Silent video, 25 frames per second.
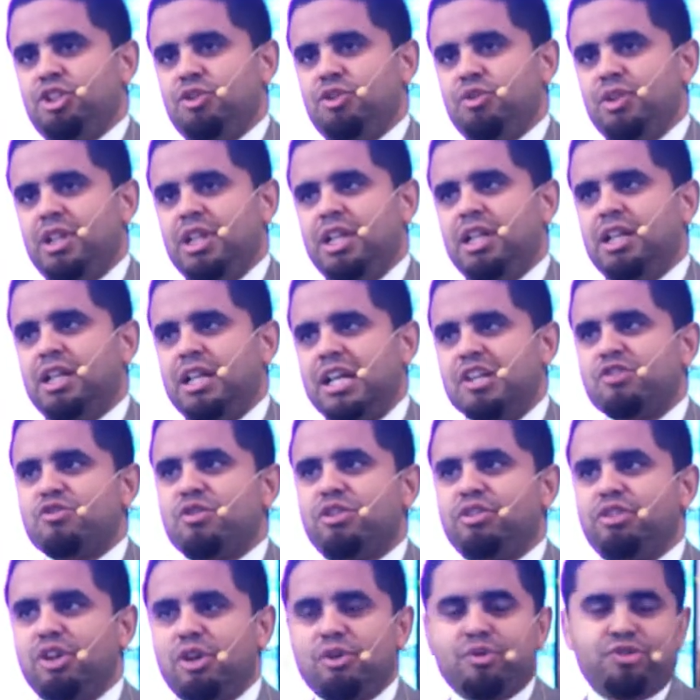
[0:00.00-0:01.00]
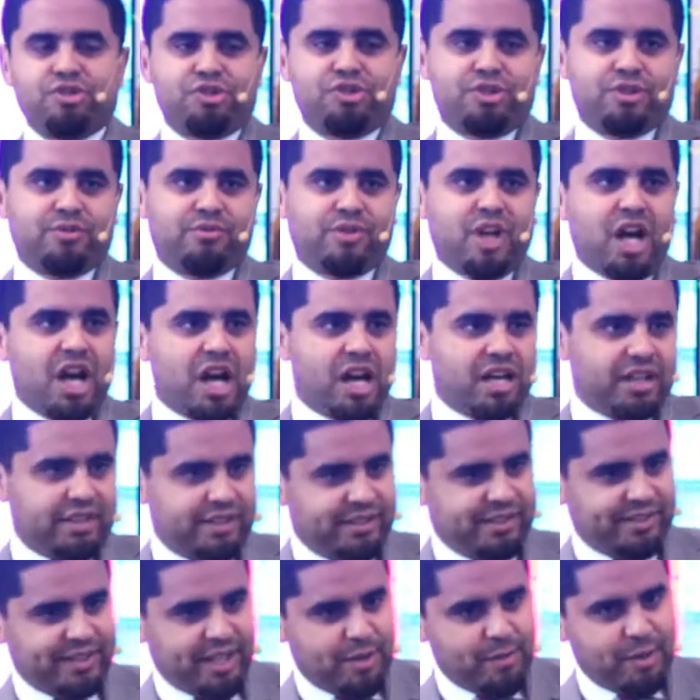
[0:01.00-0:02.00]
you need an extra dose of
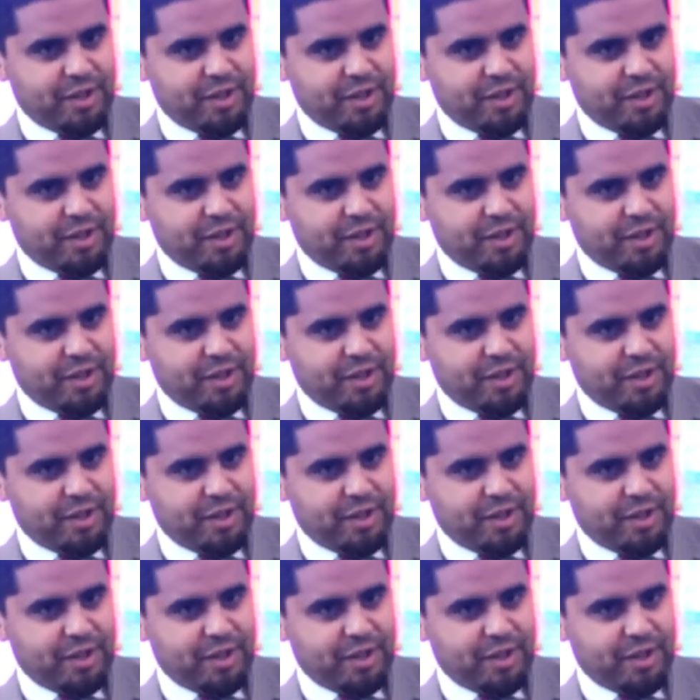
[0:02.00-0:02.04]
God.